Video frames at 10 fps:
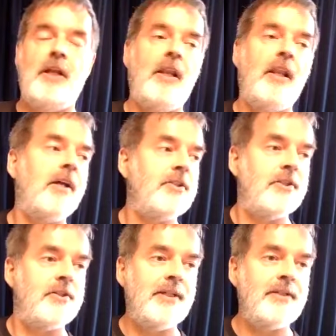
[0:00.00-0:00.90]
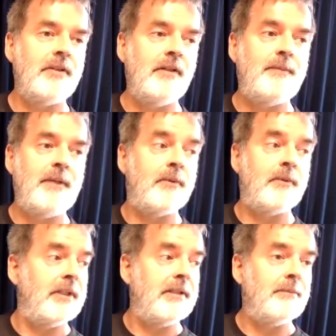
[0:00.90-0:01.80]
a lot judgmental of people
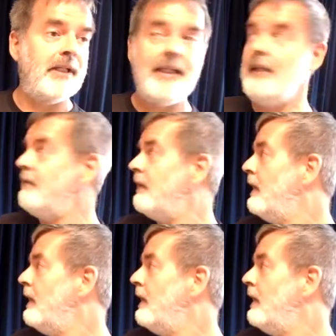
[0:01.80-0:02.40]
who didn't believe.